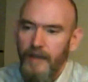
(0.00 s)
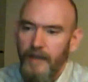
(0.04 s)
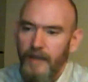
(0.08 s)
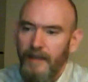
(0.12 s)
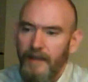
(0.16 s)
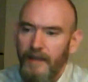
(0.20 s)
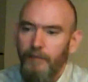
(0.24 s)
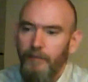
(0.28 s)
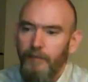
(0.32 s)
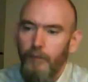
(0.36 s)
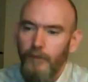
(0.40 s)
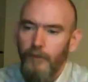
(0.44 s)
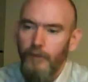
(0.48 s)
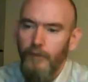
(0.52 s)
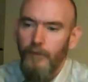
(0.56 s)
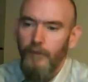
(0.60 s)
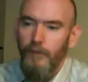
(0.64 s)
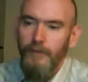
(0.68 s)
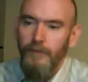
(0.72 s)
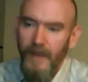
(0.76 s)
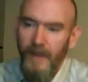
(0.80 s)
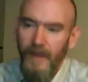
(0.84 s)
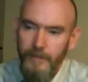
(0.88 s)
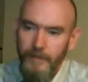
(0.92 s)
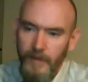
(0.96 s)
that from the
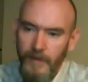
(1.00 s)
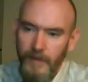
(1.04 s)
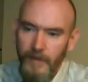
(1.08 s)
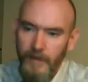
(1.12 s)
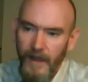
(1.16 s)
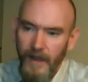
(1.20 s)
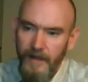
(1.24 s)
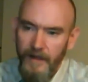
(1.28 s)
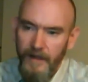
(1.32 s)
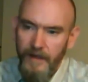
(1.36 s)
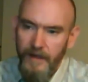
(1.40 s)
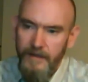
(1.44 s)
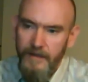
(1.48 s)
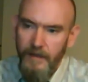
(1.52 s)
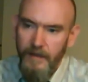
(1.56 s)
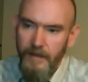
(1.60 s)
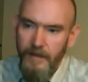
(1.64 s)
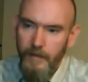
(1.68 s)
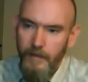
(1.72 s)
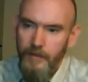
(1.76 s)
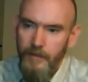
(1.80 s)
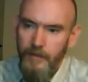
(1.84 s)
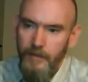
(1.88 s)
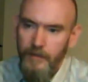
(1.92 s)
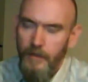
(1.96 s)
rooftops or not is
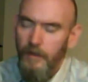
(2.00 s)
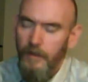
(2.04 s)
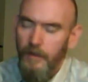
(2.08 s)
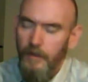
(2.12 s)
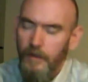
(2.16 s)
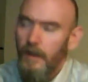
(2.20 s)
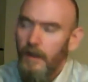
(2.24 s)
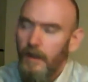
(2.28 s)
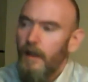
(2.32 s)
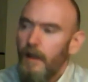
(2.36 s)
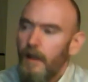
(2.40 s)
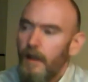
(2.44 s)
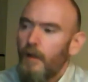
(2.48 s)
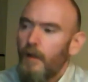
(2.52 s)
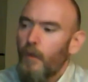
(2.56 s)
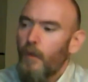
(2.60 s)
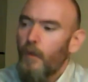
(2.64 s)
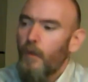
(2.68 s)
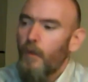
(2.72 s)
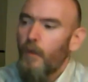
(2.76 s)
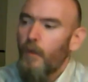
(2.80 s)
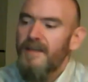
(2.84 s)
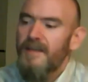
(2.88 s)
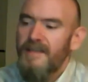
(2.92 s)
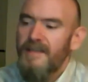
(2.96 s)
another issue.
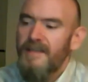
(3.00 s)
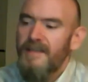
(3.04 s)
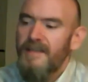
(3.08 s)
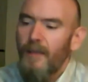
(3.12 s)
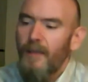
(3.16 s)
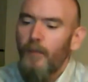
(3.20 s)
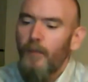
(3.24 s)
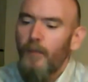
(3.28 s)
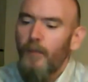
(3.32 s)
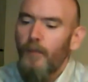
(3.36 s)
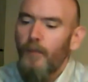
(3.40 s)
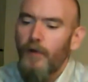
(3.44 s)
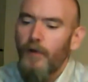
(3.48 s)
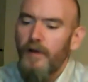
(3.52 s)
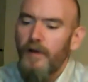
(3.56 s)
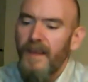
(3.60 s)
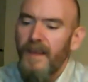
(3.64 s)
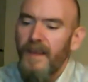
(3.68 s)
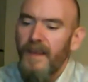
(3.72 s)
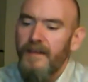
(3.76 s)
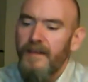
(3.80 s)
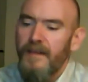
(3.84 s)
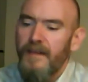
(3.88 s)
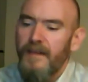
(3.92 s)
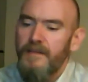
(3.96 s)
What's acceptable
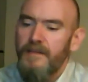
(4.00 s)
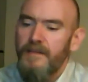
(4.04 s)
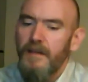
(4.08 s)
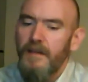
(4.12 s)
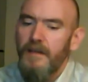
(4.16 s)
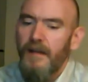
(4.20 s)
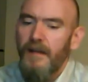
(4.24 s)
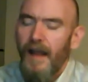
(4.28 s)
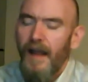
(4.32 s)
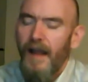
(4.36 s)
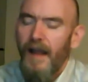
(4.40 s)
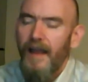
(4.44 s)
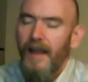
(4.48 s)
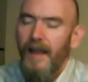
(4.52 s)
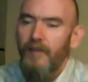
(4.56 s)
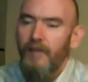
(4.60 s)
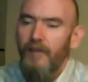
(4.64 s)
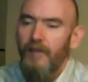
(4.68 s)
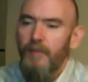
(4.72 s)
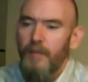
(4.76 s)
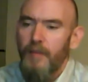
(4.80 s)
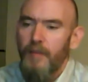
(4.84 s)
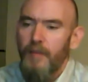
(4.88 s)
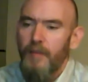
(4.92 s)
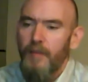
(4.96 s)
is not
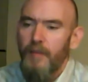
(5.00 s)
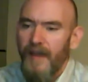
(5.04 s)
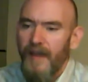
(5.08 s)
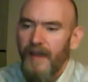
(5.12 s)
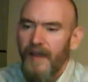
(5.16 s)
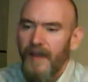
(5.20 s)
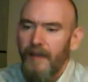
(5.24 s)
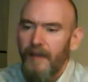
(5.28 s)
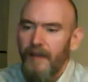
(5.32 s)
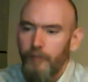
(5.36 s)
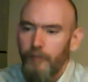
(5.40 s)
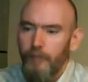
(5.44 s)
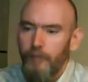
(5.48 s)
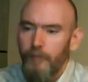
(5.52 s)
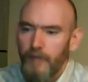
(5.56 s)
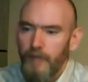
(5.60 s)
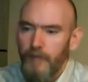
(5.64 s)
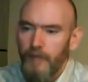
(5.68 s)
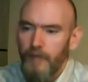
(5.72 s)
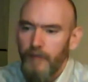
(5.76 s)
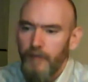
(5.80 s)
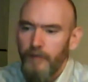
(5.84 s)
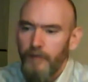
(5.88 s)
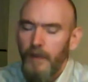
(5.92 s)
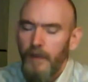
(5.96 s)
having people die from
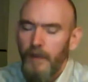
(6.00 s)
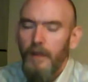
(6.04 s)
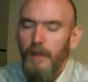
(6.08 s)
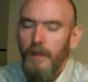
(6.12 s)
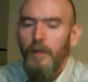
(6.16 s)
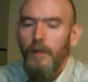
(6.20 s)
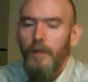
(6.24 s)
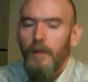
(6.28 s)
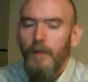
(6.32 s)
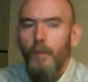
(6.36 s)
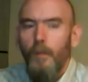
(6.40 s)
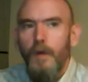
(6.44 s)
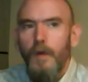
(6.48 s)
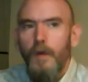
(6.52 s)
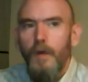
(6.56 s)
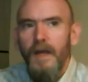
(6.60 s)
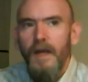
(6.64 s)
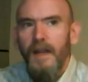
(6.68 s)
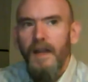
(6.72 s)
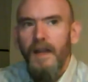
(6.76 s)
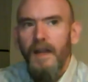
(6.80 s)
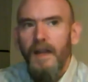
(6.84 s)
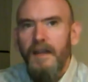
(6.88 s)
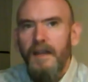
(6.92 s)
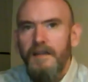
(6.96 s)
beef. What
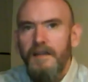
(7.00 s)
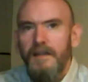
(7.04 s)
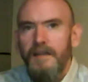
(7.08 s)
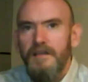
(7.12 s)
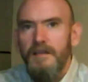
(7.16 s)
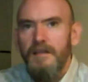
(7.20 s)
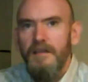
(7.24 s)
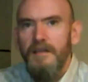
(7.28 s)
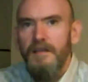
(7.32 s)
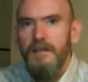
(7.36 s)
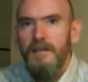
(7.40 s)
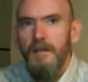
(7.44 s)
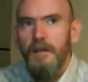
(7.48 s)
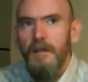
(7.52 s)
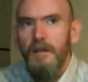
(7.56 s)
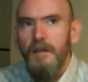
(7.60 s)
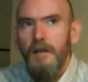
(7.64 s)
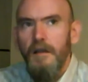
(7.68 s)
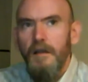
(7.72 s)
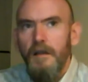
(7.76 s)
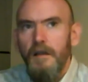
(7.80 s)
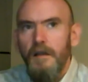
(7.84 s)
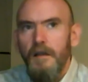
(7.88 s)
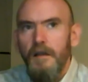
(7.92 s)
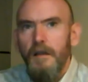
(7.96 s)
is
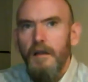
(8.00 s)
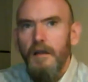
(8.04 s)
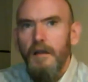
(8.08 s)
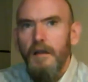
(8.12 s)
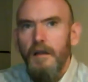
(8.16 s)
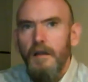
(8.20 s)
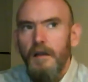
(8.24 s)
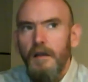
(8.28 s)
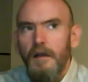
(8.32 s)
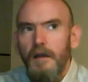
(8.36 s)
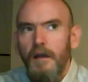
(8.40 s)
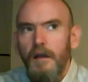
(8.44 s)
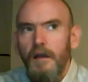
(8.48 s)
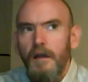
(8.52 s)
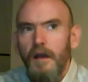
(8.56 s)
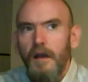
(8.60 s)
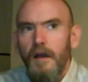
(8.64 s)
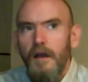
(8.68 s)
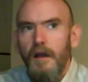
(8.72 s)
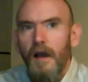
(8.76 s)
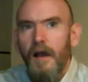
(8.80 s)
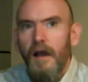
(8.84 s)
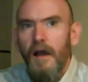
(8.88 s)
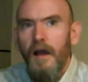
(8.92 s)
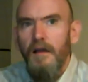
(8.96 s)

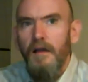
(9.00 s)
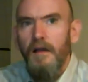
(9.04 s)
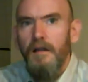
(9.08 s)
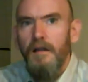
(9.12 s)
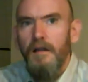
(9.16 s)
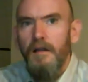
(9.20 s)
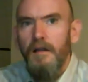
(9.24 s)
acceptable